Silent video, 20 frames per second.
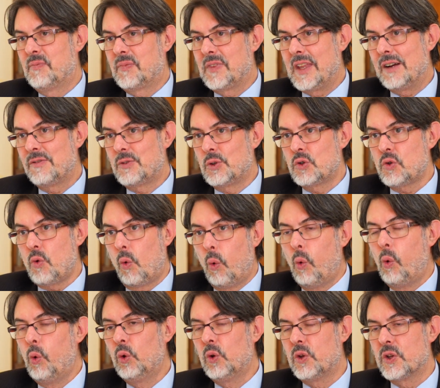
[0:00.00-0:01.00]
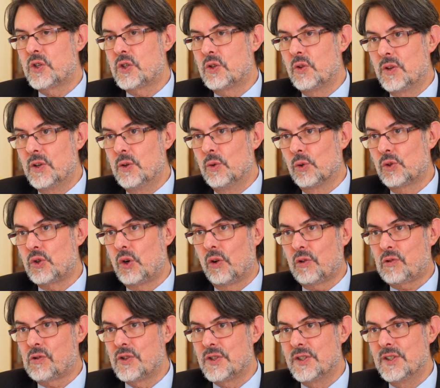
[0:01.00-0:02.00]
Now, of course, all the Sunni
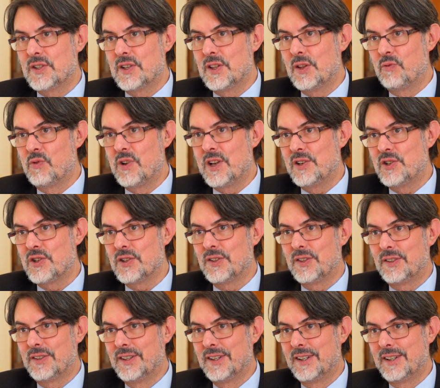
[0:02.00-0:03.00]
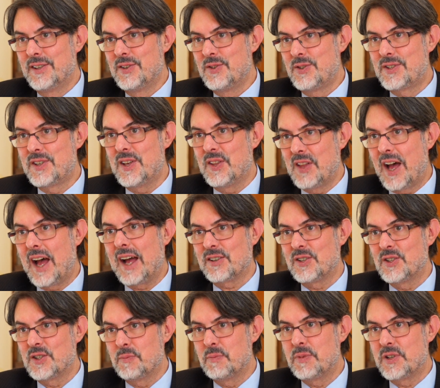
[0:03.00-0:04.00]
autocracies in the region see
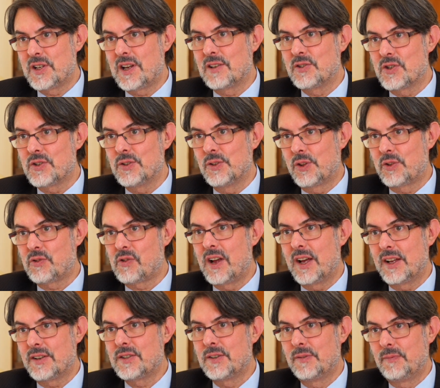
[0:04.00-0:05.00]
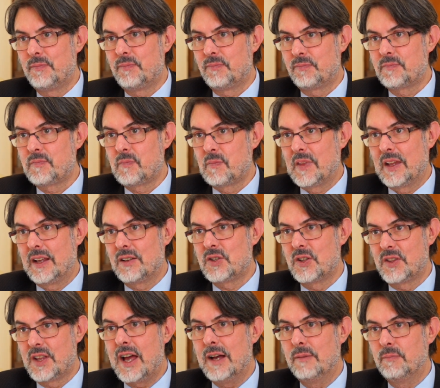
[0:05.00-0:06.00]
that as a potential threat
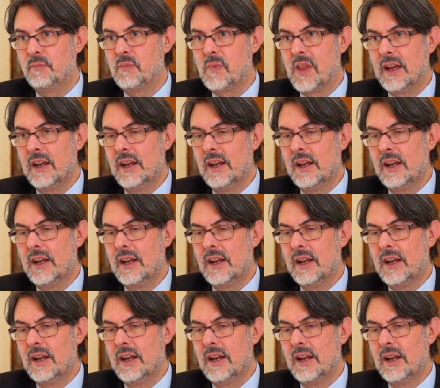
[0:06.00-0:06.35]
to them.